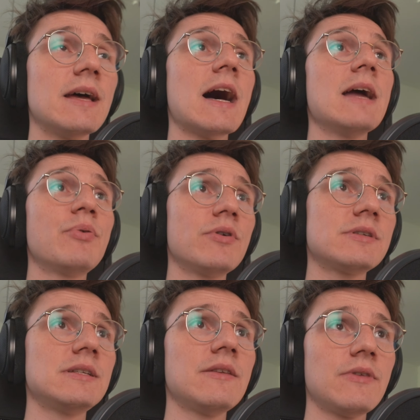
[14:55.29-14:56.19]
I
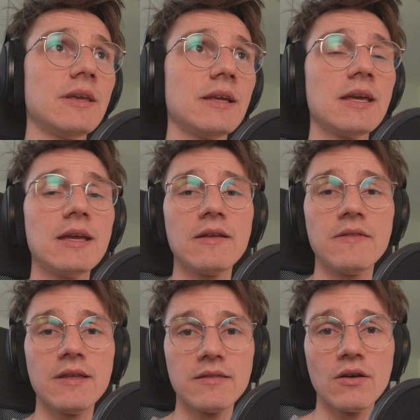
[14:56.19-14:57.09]
personally think
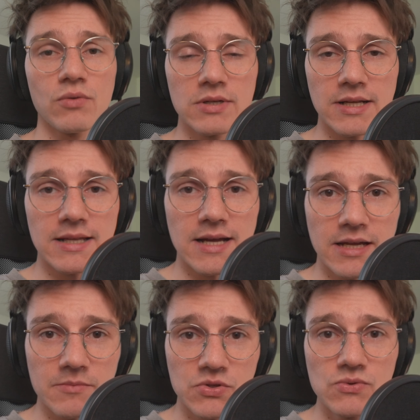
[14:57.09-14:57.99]
that the Hollyland
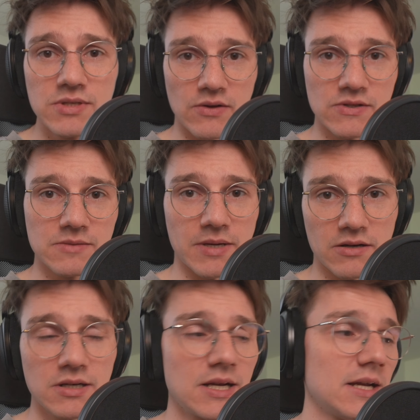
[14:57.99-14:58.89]
Lark M2 sounds
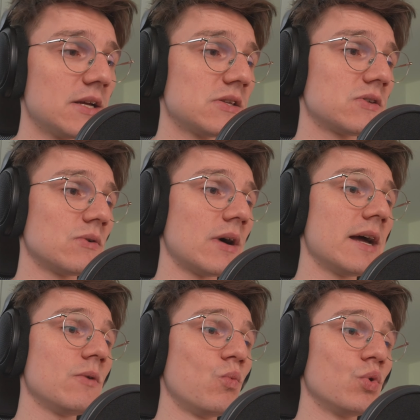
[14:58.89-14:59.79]
better, so
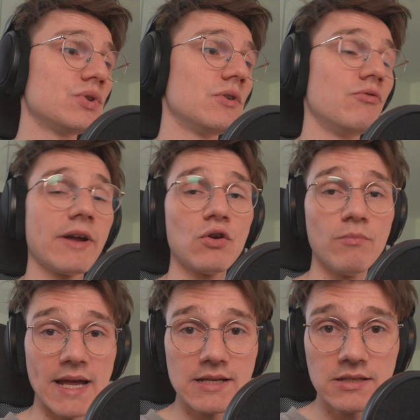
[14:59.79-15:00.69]
I would
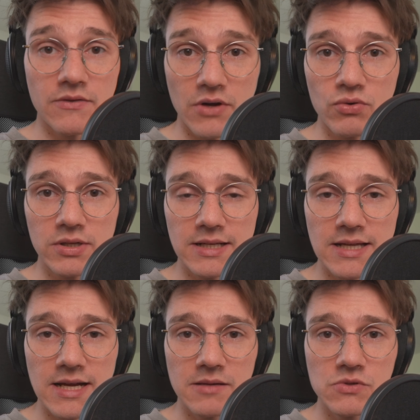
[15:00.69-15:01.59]
recommend the Hollyland
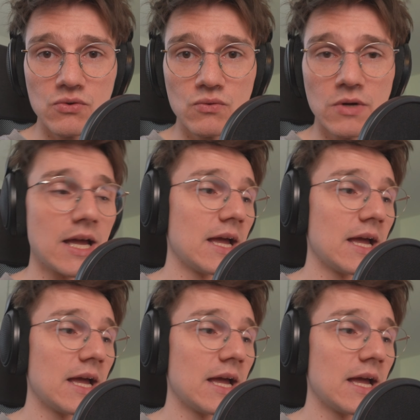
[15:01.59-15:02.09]
Lark M2.